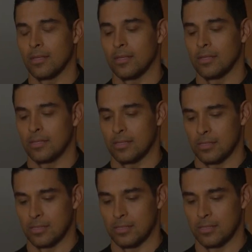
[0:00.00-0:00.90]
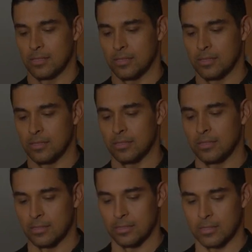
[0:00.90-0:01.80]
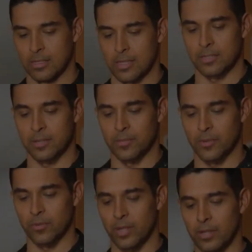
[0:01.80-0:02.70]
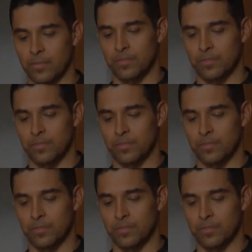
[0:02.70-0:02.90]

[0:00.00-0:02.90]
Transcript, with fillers: be simple enough. Yeah, simple, right?